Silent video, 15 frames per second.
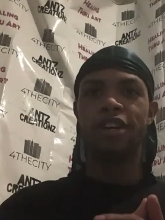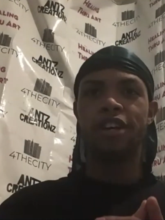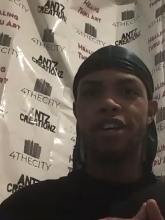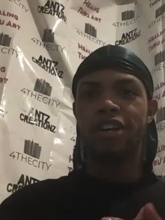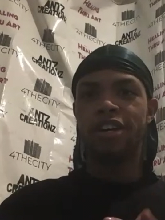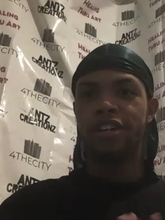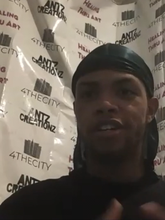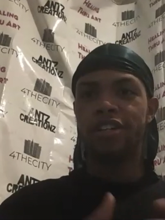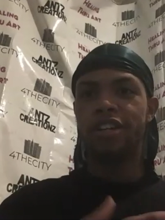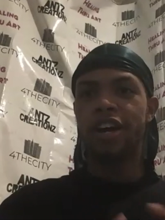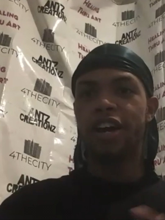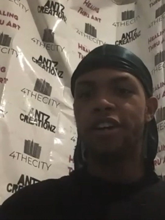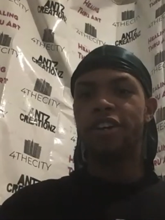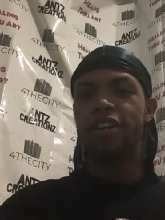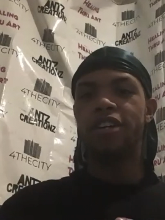a
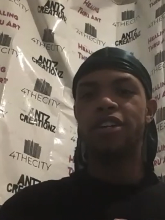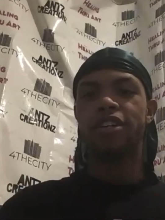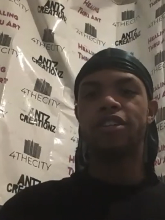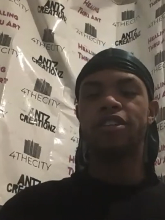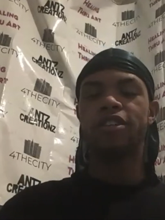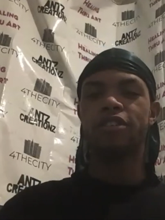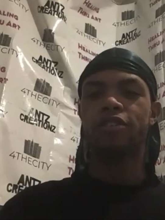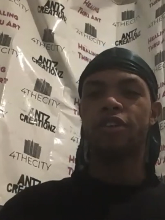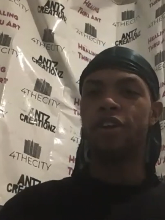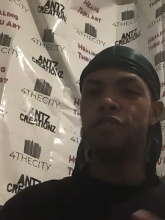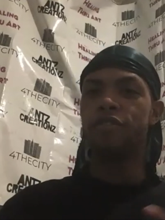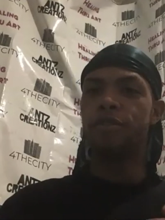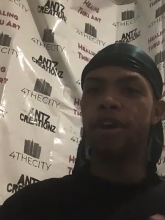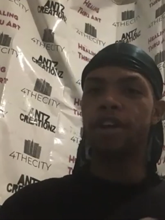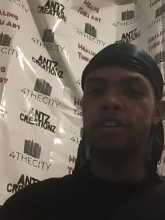designer, creative
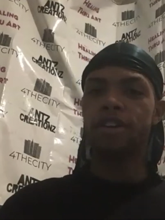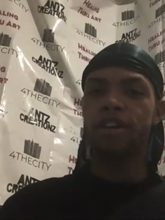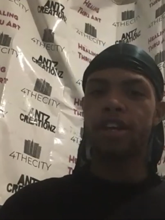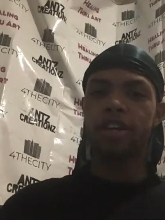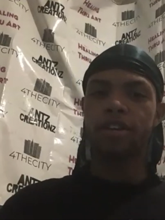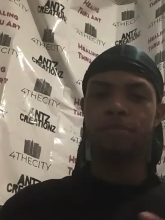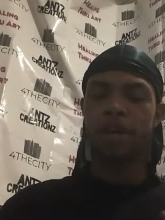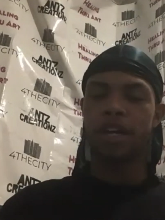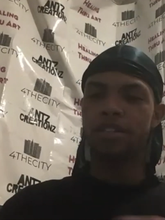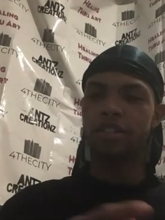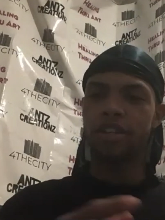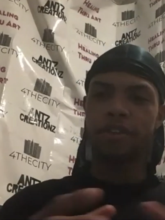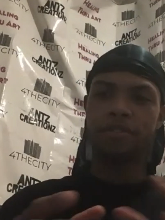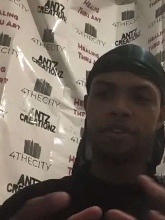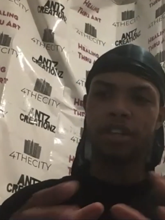director.
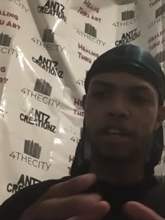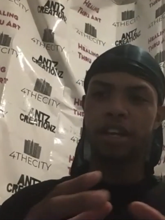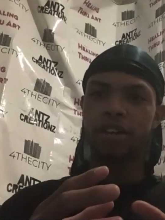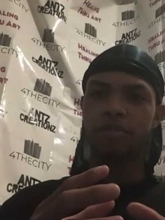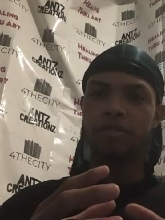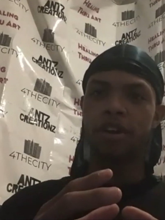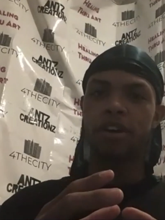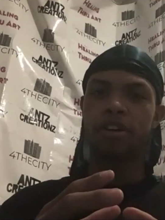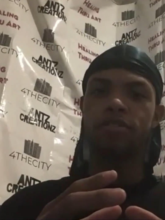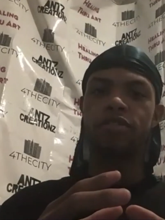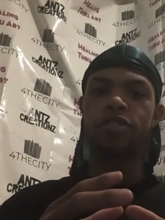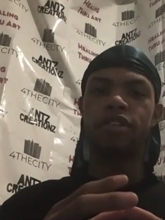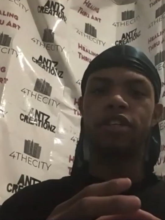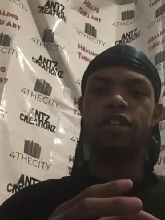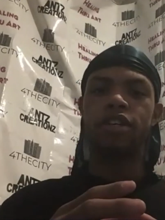Basically everything around
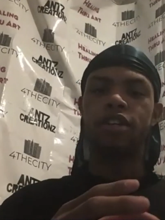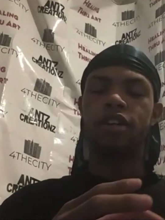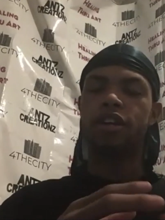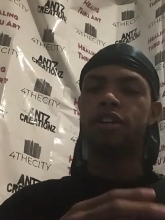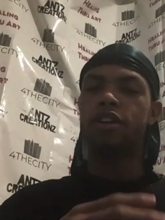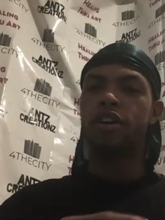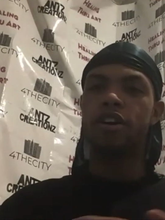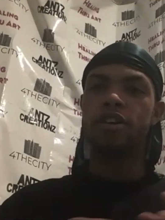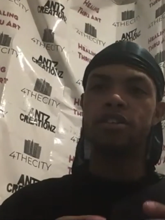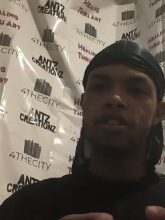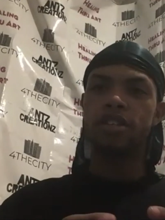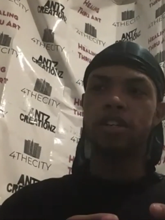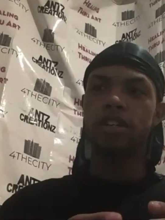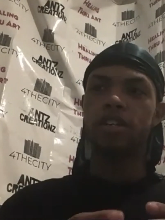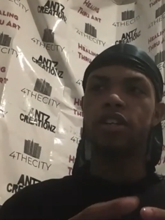the art
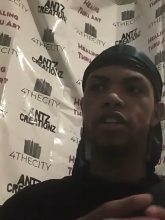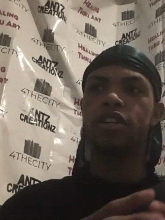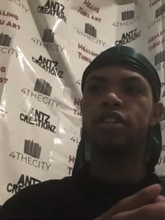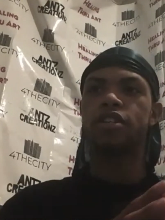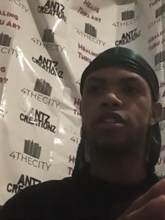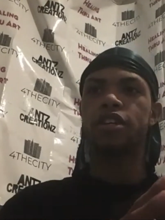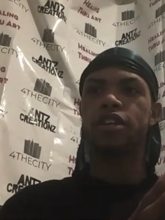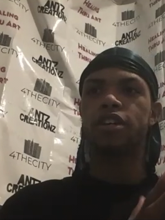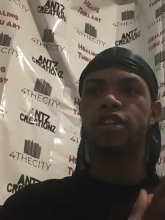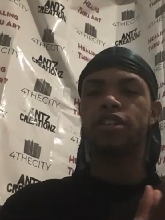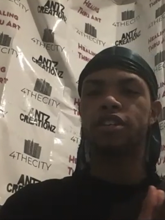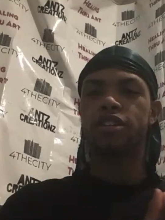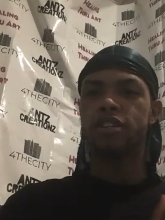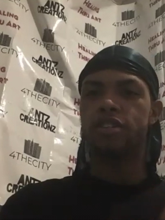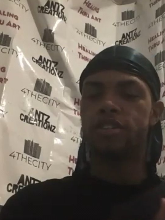scene and just
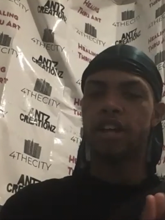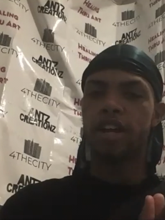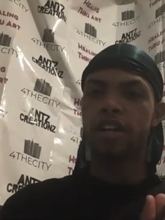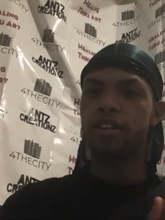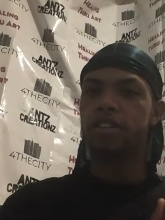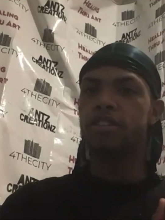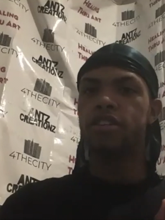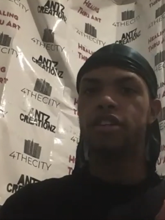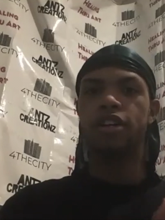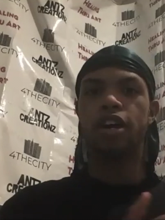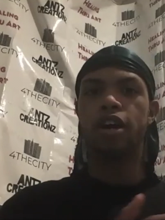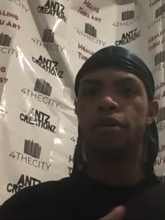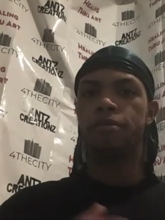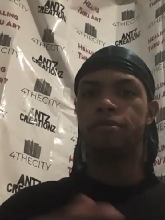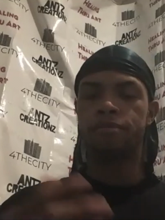aesthetics.
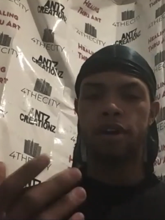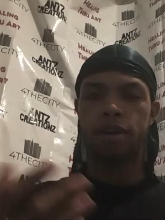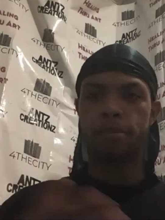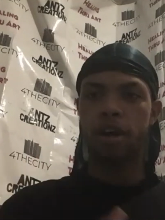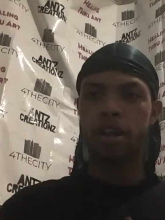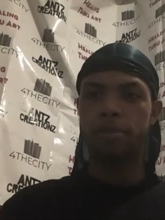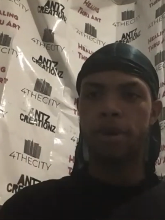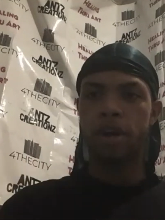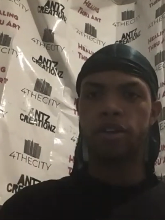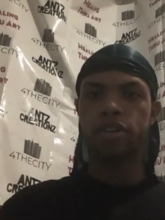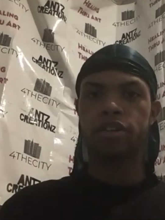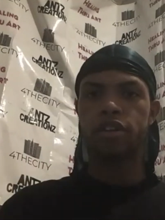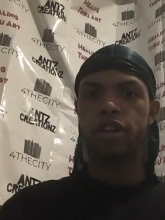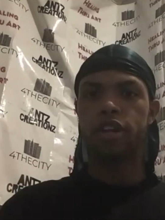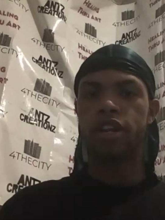I'm all about it.
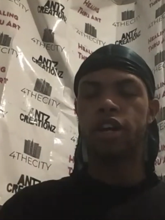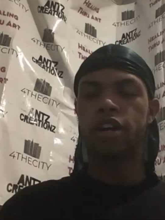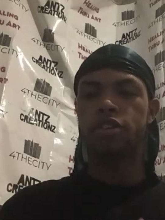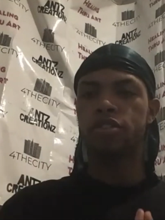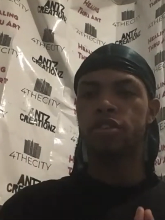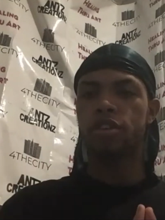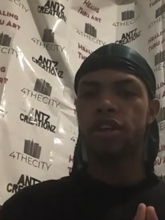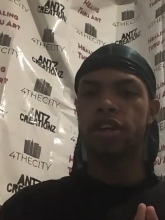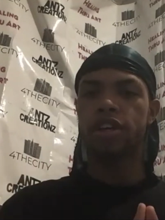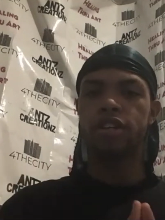And then also